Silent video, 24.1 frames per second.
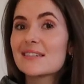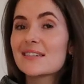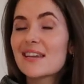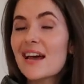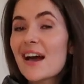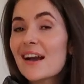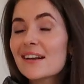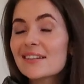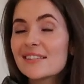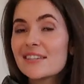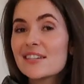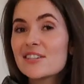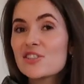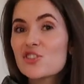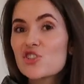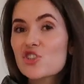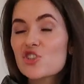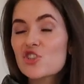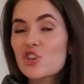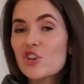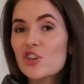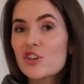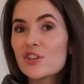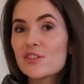tucked in
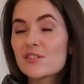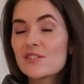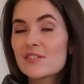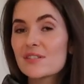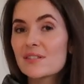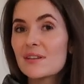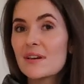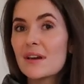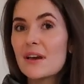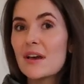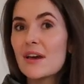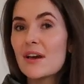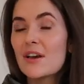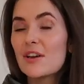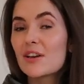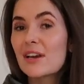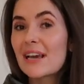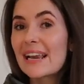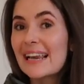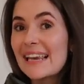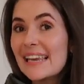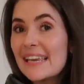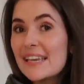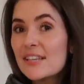shirt,
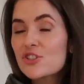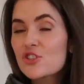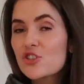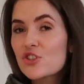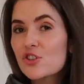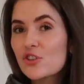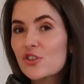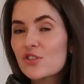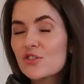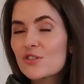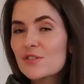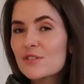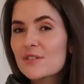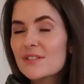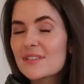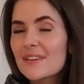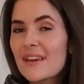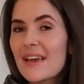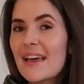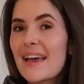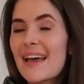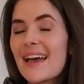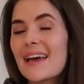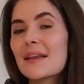clean shoes,
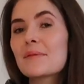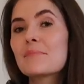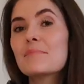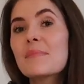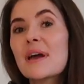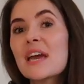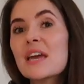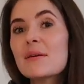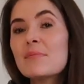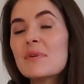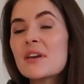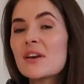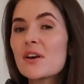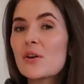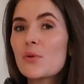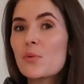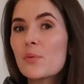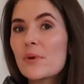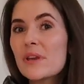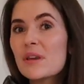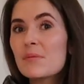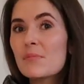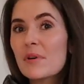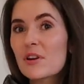and maybe a
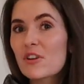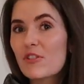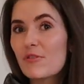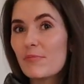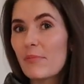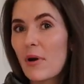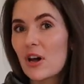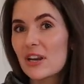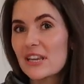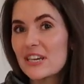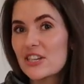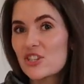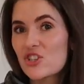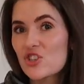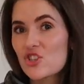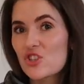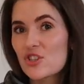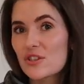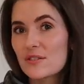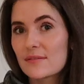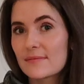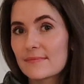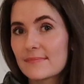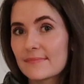wee bit of
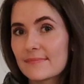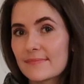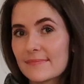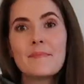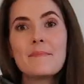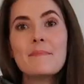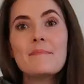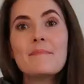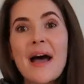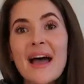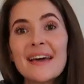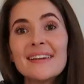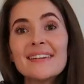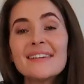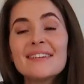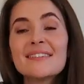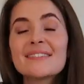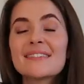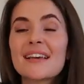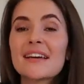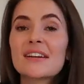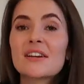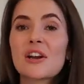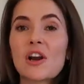polish.
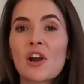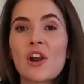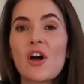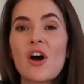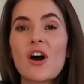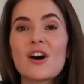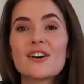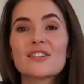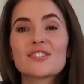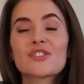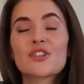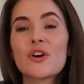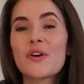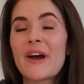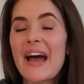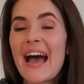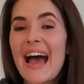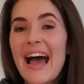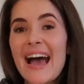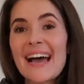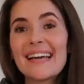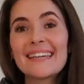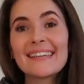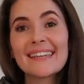Manners and class go
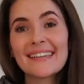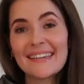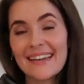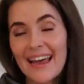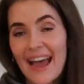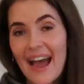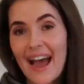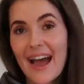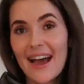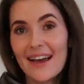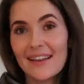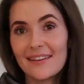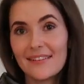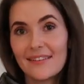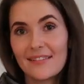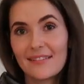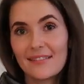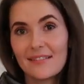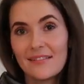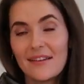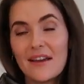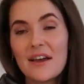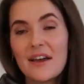hand in hand.